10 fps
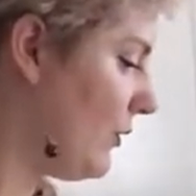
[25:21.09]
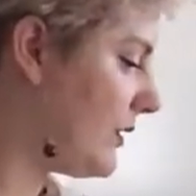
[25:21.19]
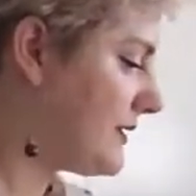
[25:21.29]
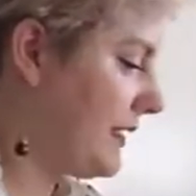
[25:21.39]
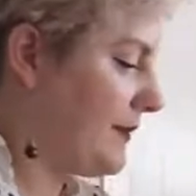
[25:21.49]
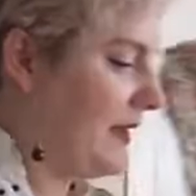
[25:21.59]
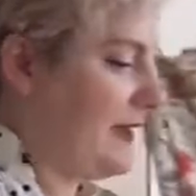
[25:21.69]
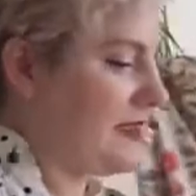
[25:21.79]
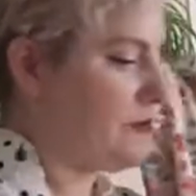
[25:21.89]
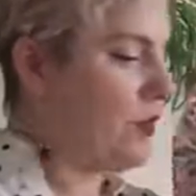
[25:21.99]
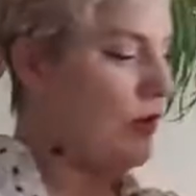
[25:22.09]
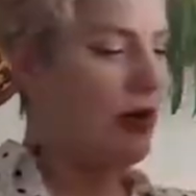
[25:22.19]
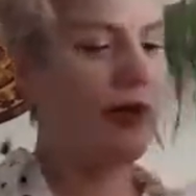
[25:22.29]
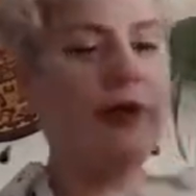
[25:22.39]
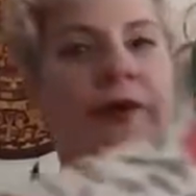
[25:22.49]
Or something that's
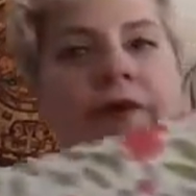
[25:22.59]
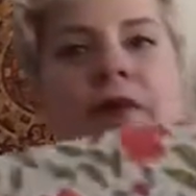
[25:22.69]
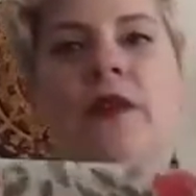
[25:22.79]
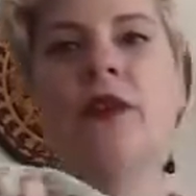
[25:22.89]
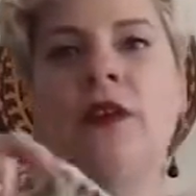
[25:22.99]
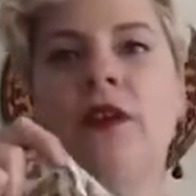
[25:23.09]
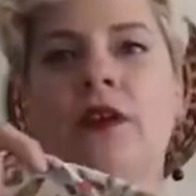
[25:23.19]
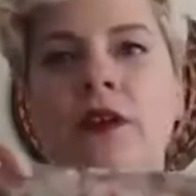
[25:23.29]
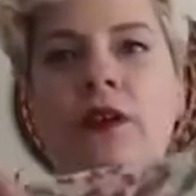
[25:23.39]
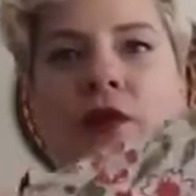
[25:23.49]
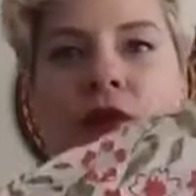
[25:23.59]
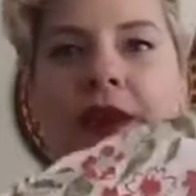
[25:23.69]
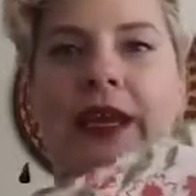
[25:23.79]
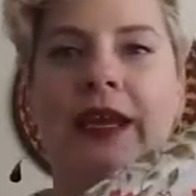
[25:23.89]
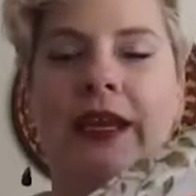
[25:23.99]
more
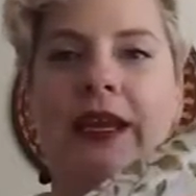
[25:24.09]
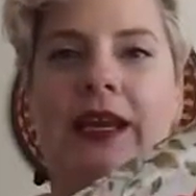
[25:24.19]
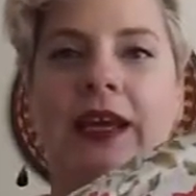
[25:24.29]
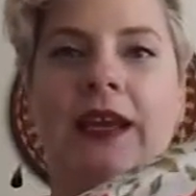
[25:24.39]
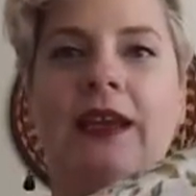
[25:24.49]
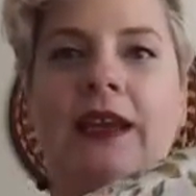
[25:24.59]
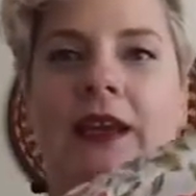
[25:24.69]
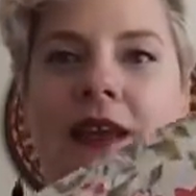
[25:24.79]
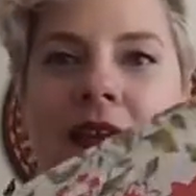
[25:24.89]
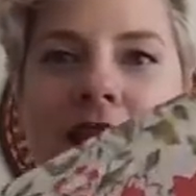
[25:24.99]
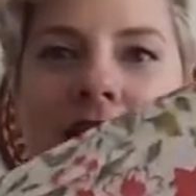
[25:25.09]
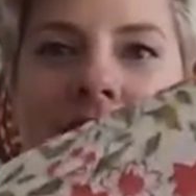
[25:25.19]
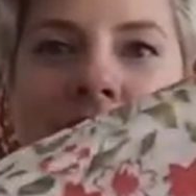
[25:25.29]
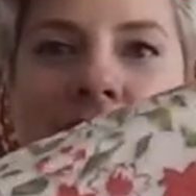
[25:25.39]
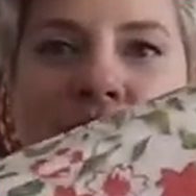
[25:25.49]
organic
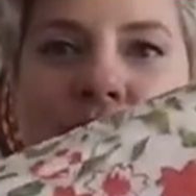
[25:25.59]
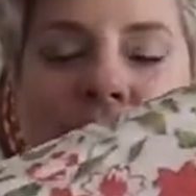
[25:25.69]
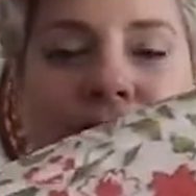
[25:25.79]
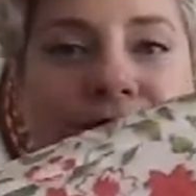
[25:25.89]
and natural.